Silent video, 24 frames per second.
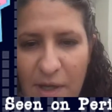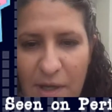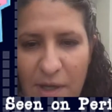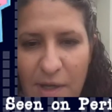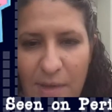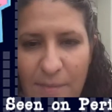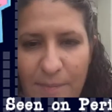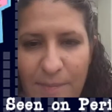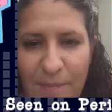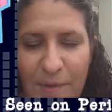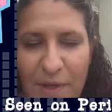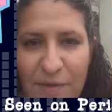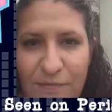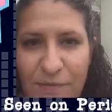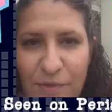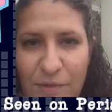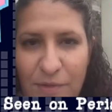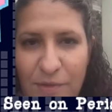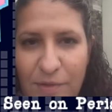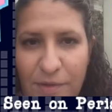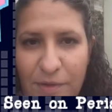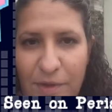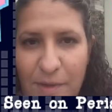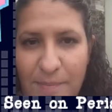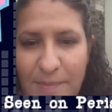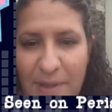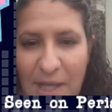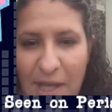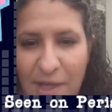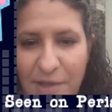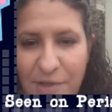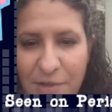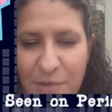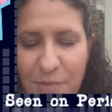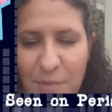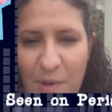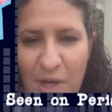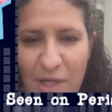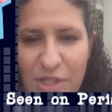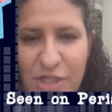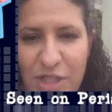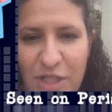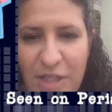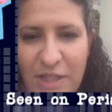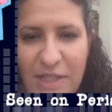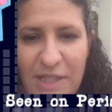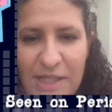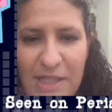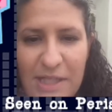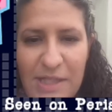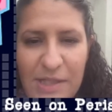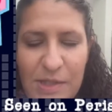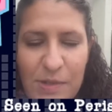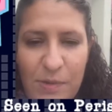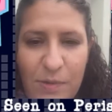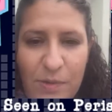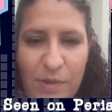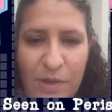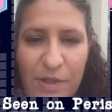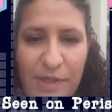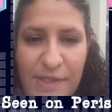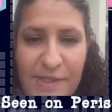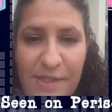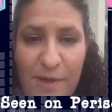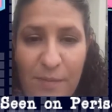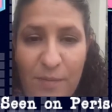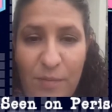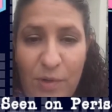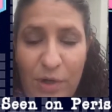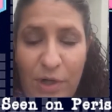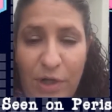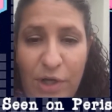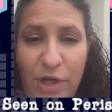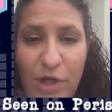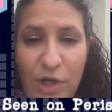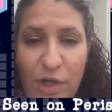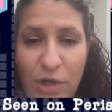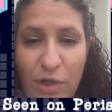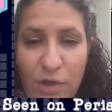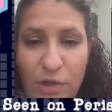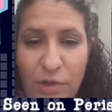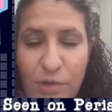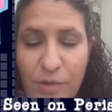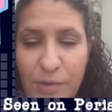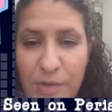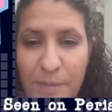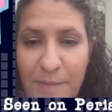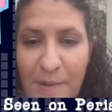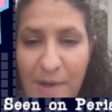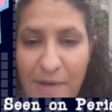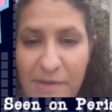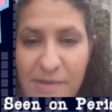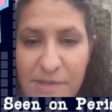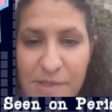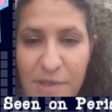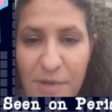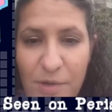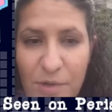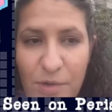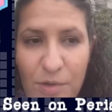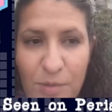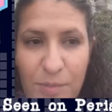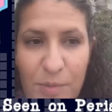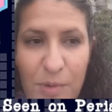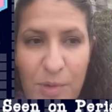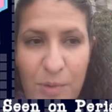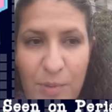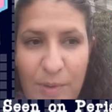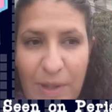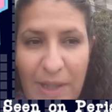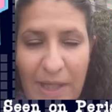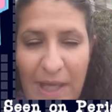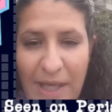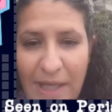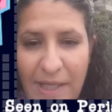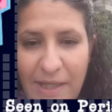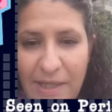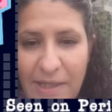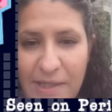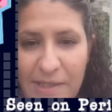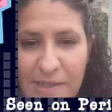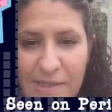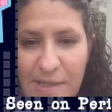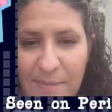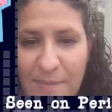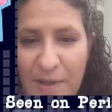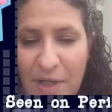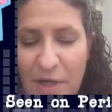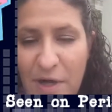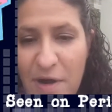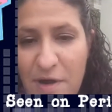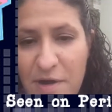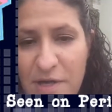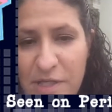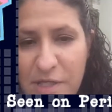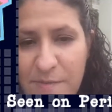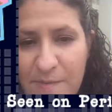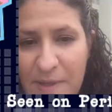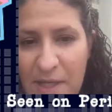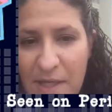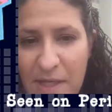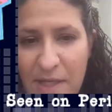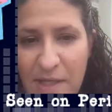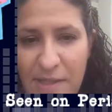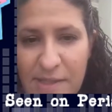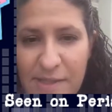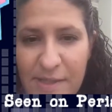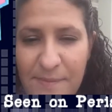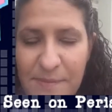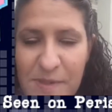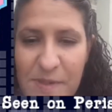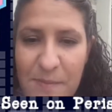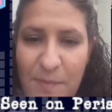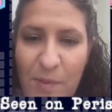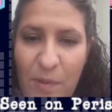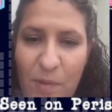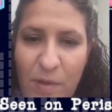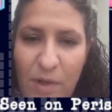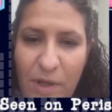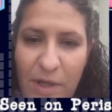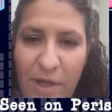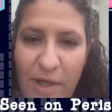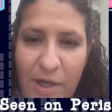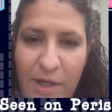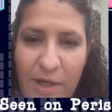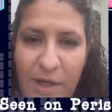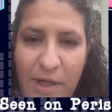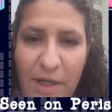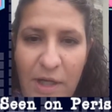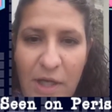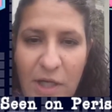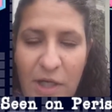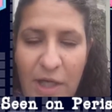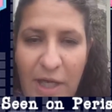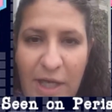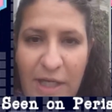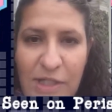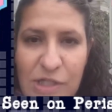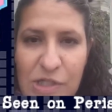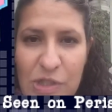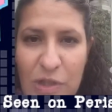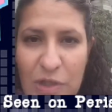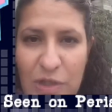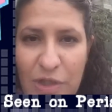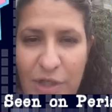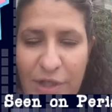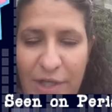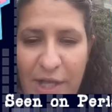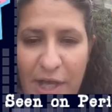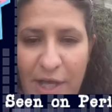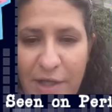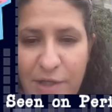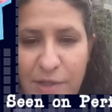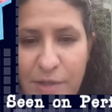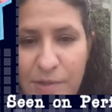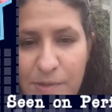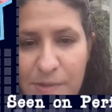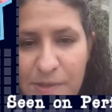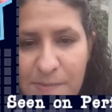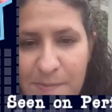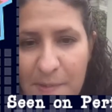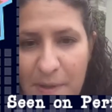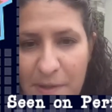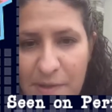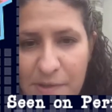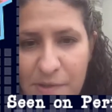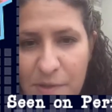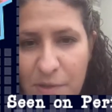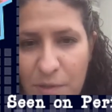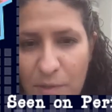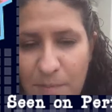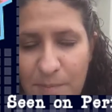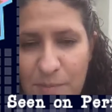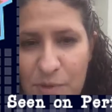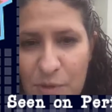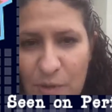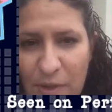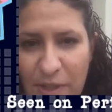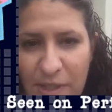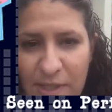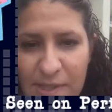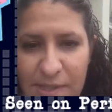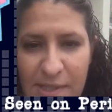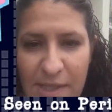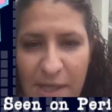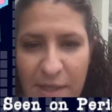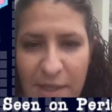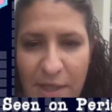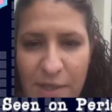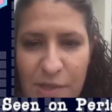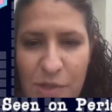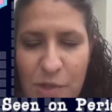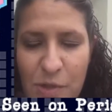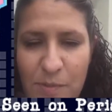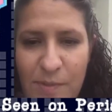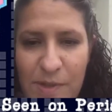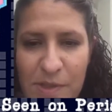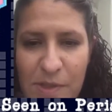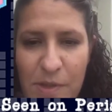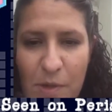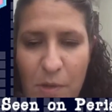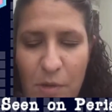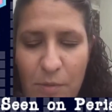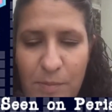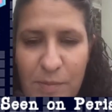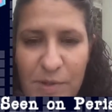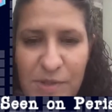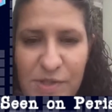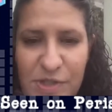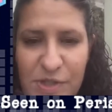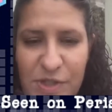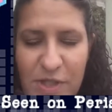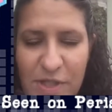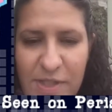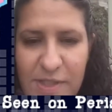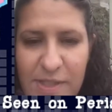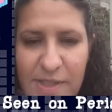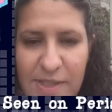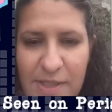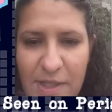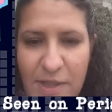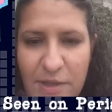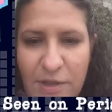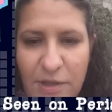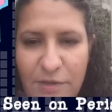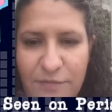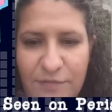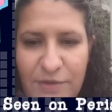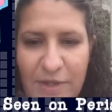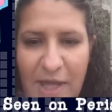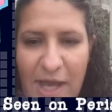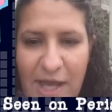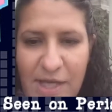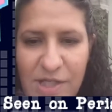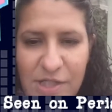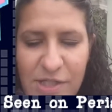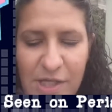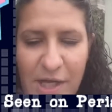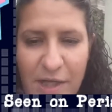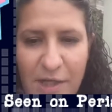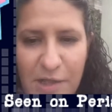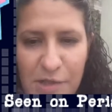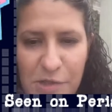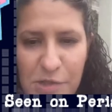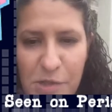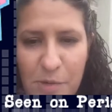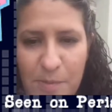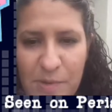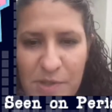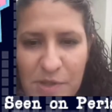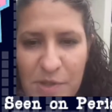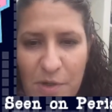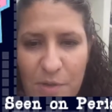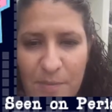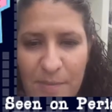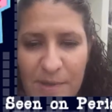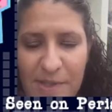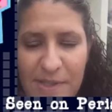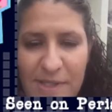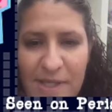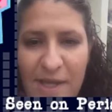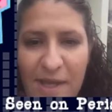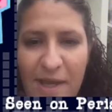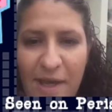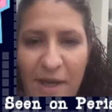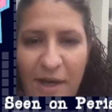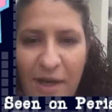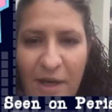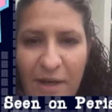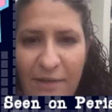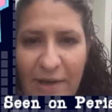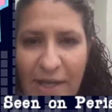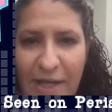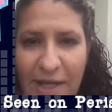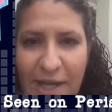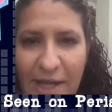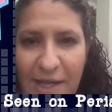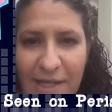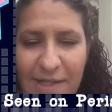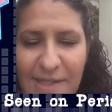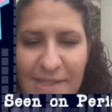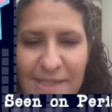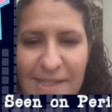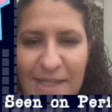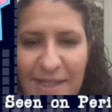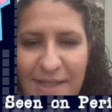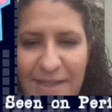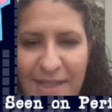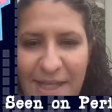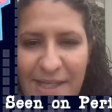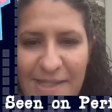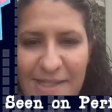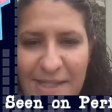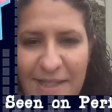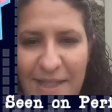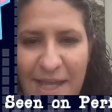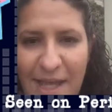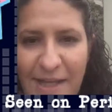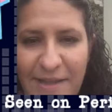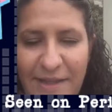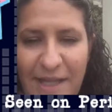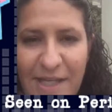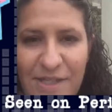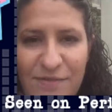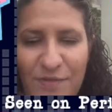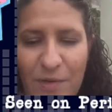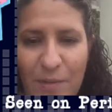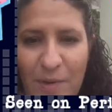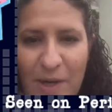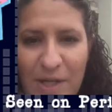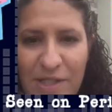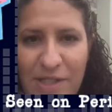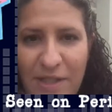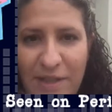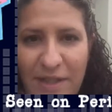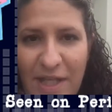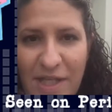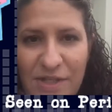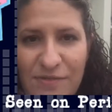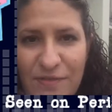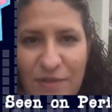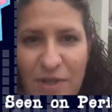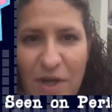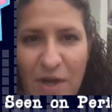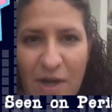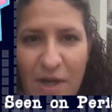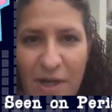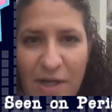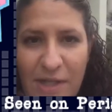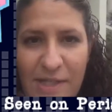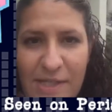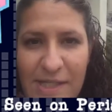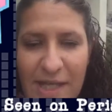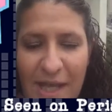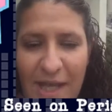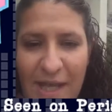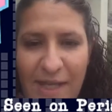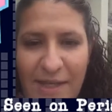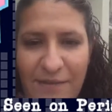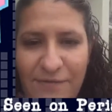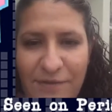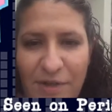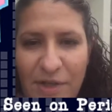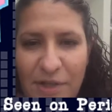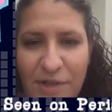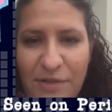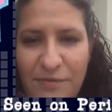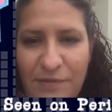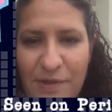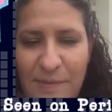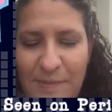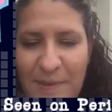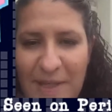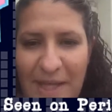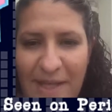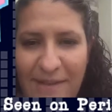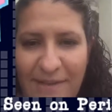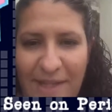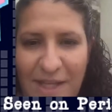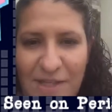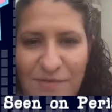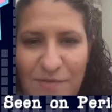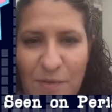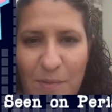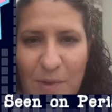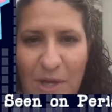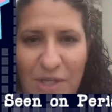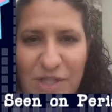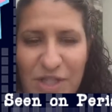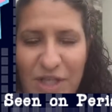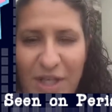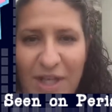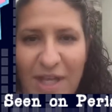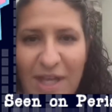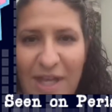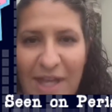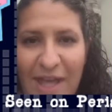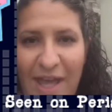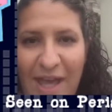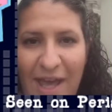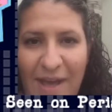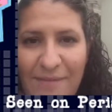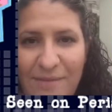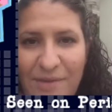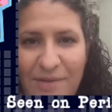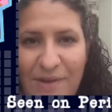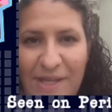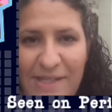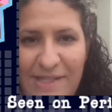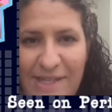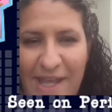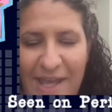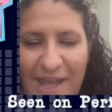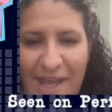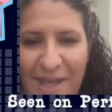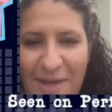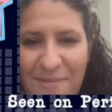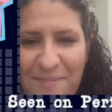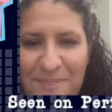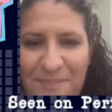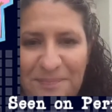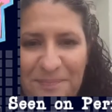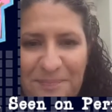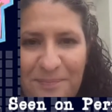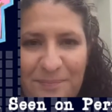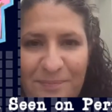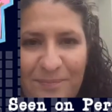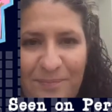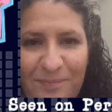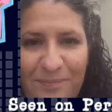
Um, if you're a blogger watching this or someone new to Periscope who would like some encouragement, some support, and to learn how to use Periscope, join us on October Scopers. Just look for the hashtag October Scopers. All right, guys, thanks a lot. Thanks for watching. Thanks for the hearts. And if you're on the replay, thanks for watching. Have a great day.